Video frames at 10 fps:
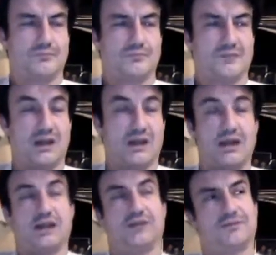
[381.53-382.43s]
In any
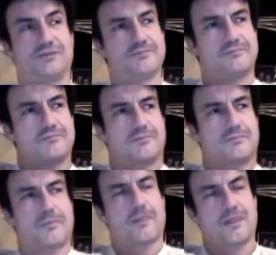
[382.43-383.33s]
case,
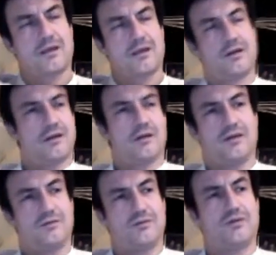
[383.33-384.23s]

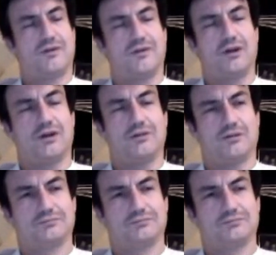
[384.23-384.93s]
the pool is very cool.